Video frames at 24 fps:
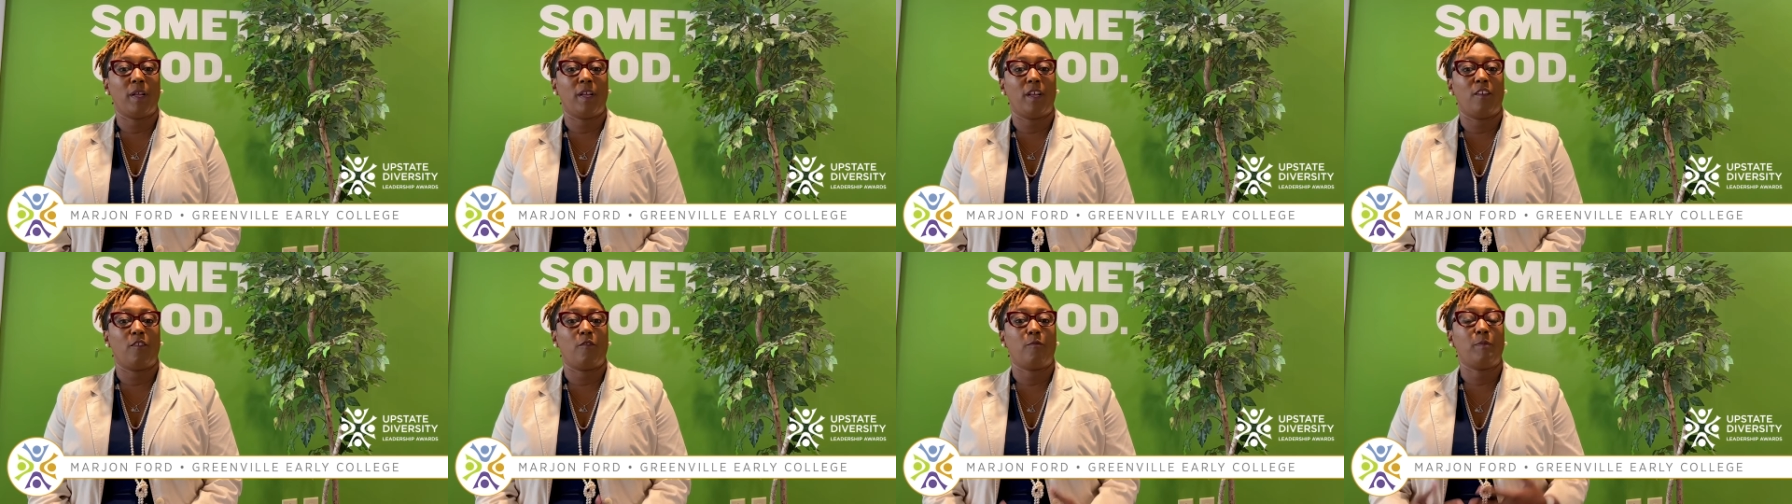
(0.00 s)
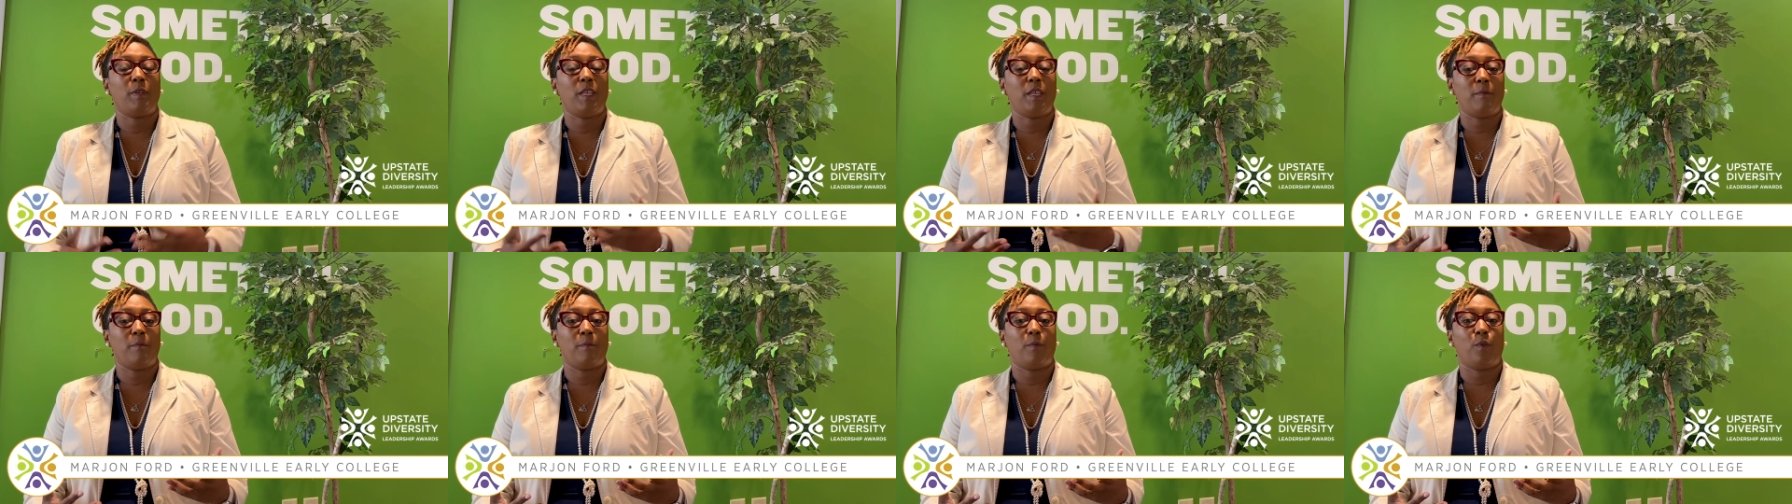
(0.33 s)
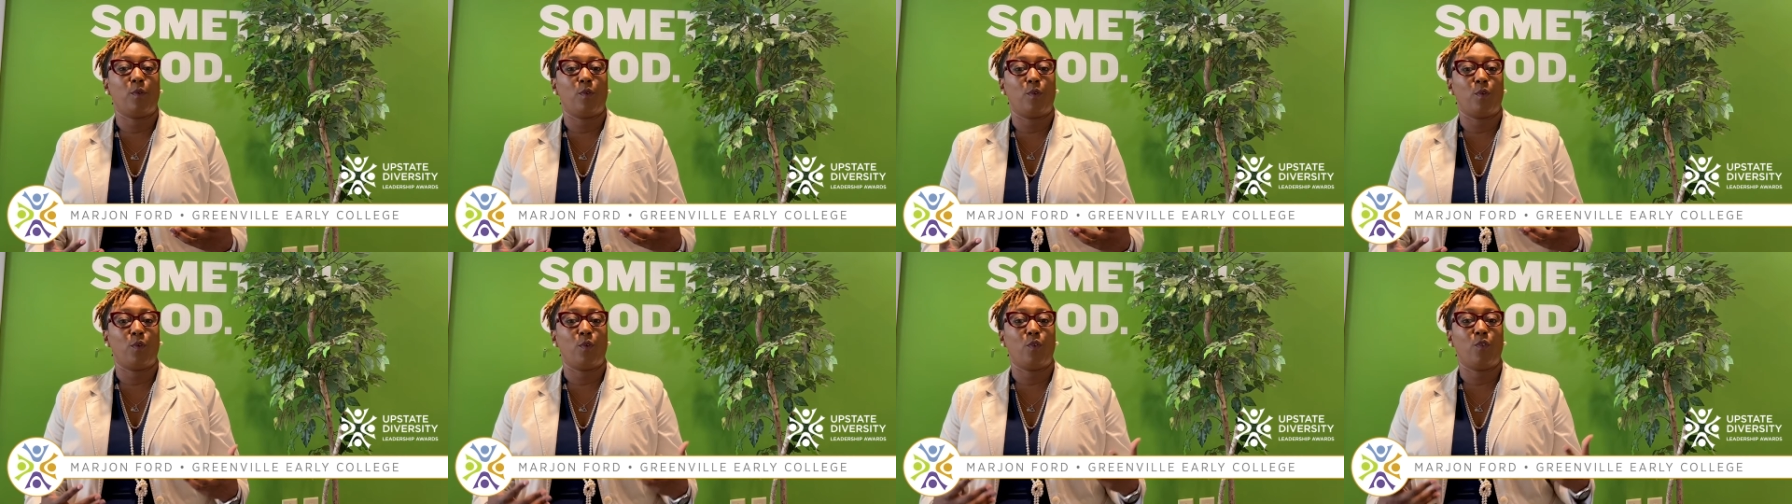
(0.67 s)
of
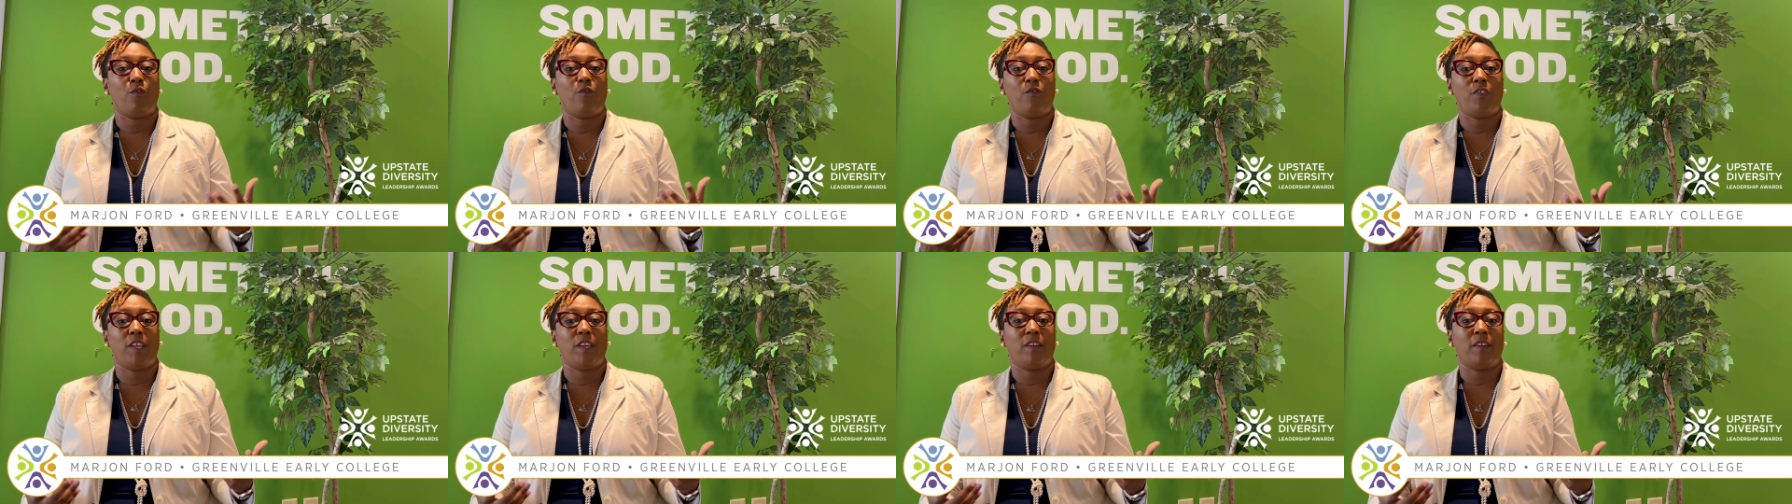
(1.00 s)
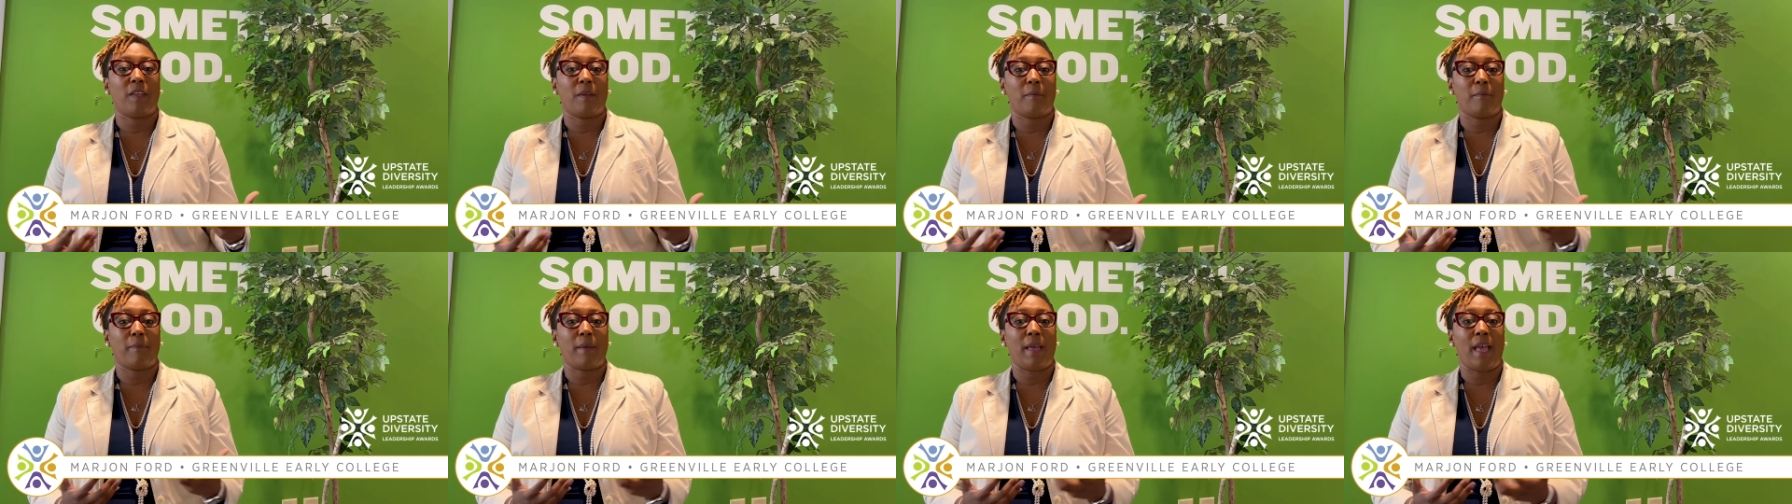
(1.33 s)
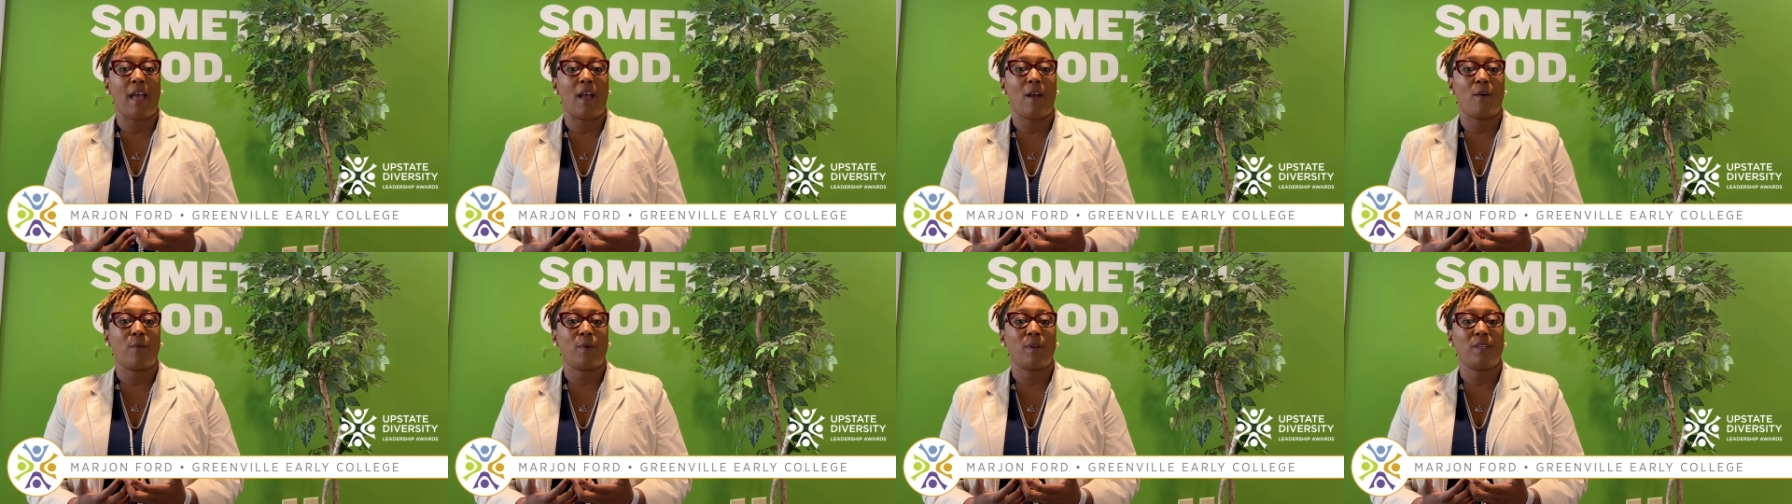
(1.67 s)
people who feel
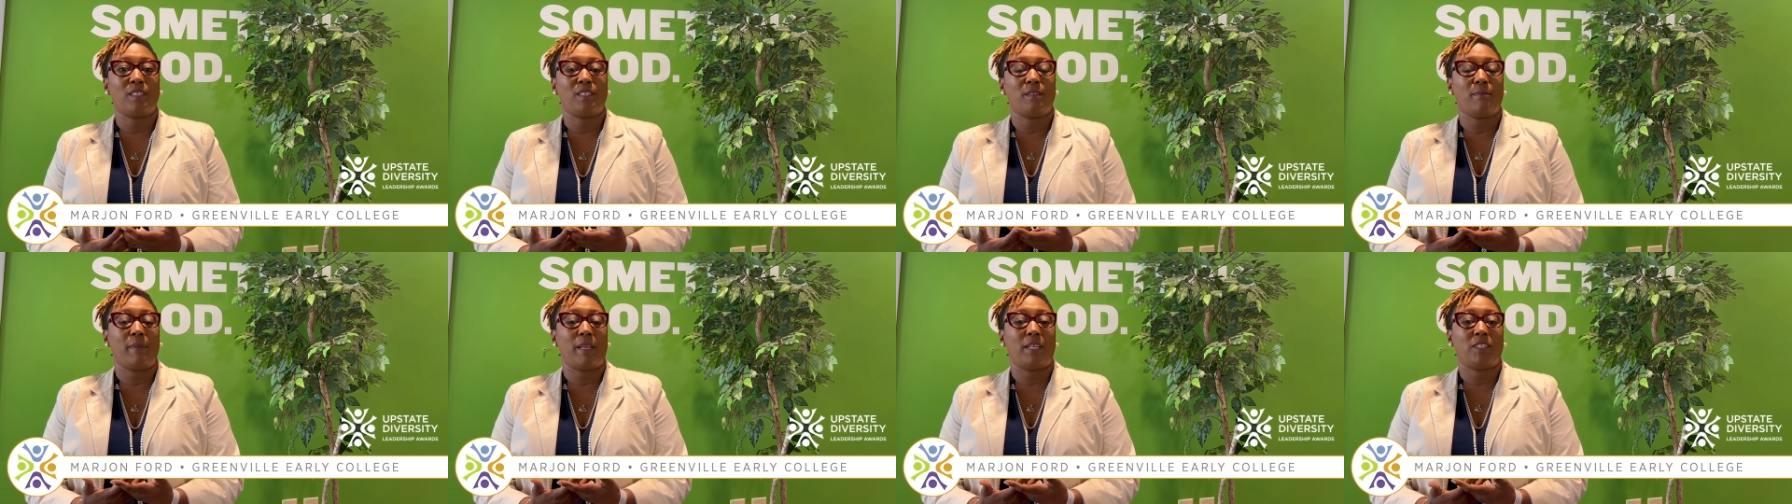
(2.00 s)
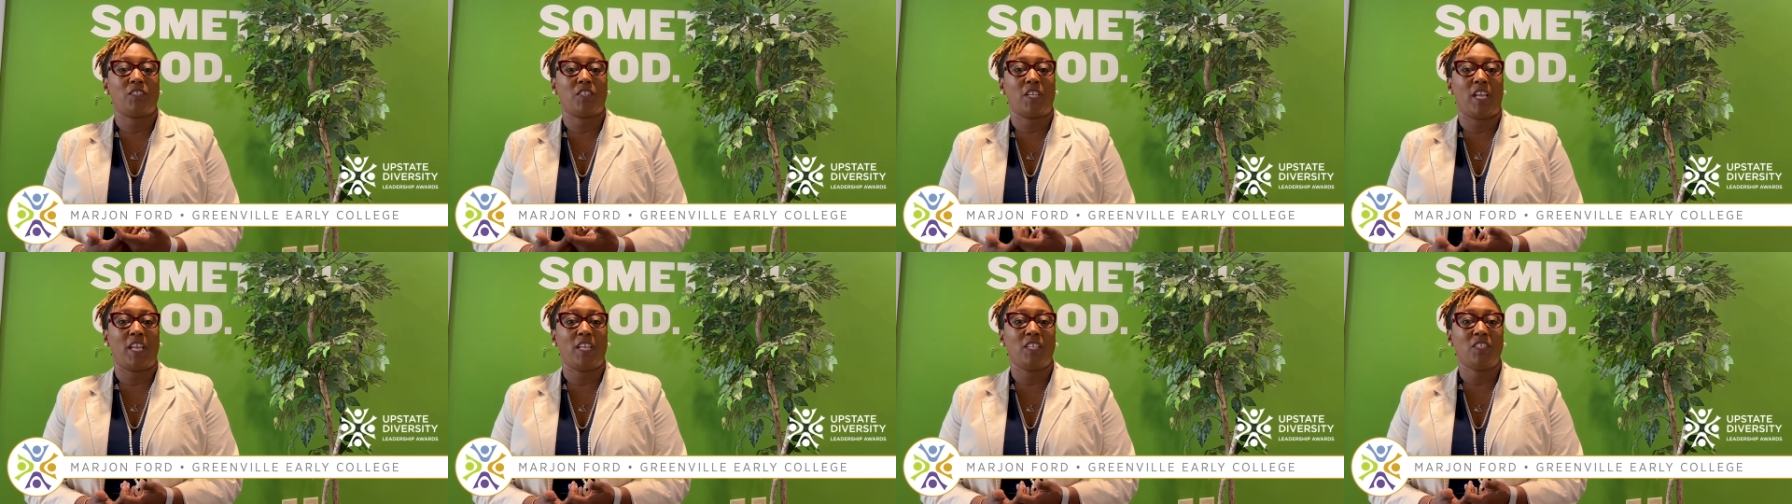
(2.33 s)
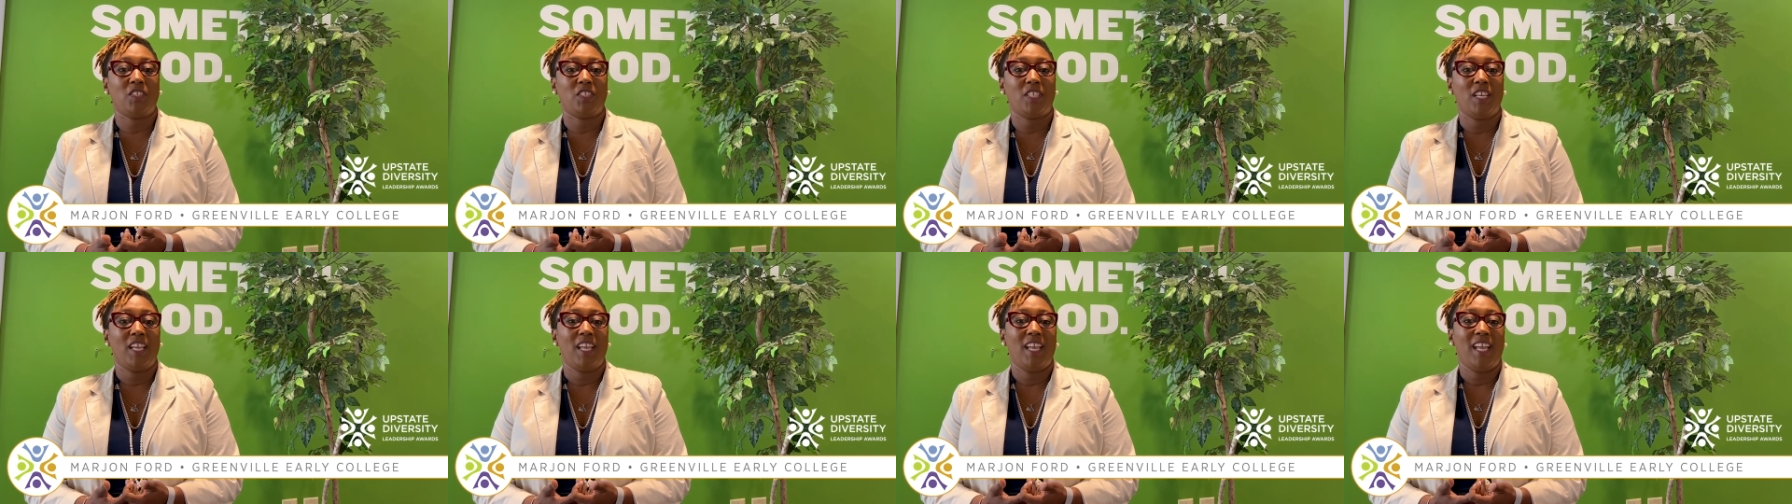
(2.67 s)
empowered to make
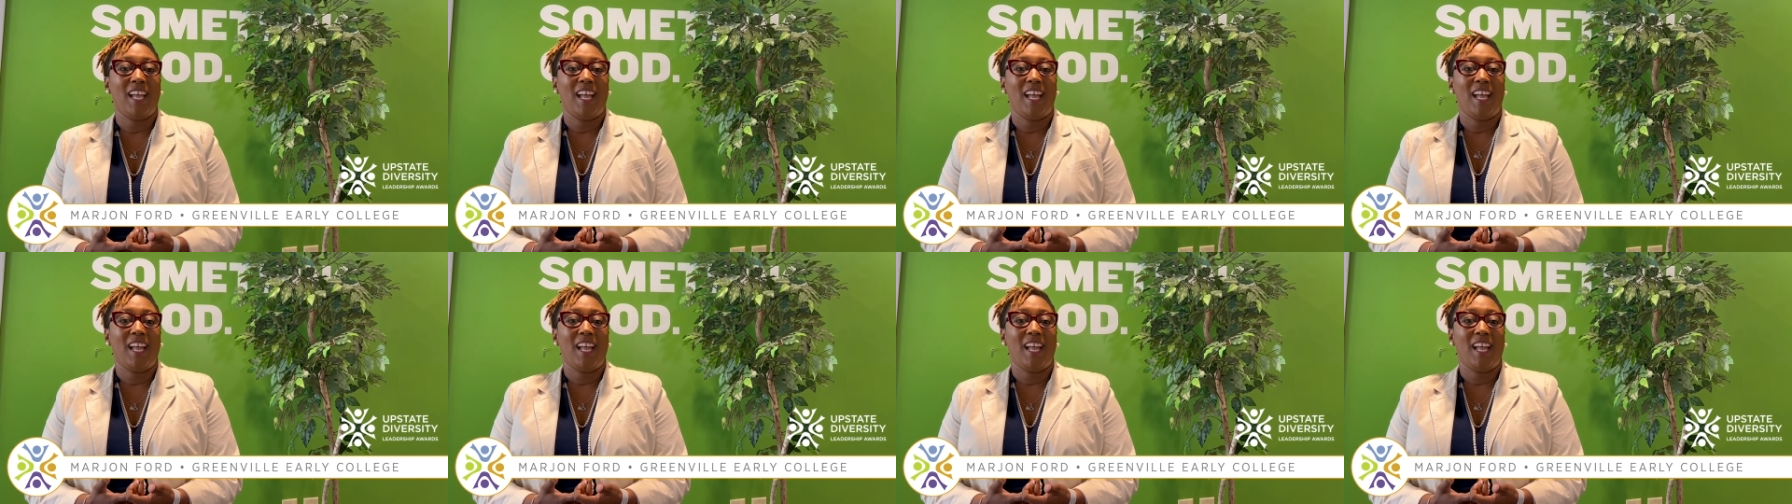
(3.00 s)
change.